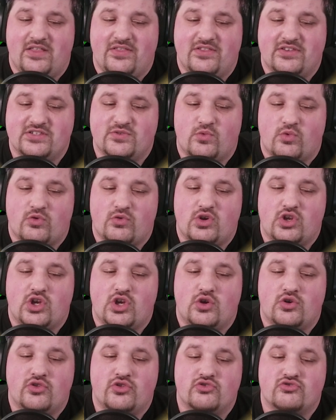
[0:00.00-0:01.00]
This is where we're going
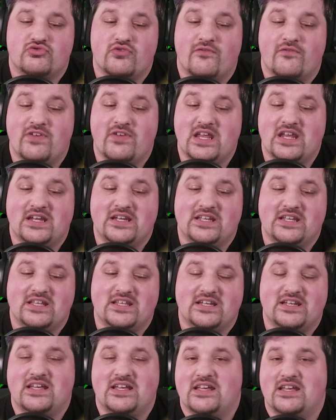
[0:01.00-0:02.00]
to go to the
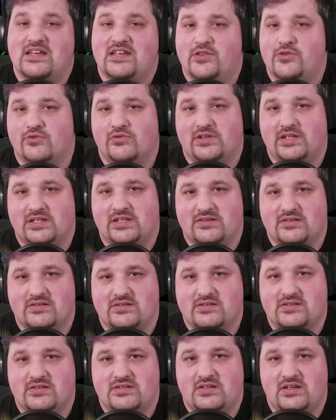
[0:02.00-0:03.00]
Dravanian
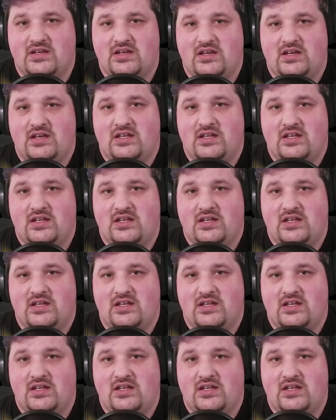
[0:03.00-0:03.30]
Hitherlands.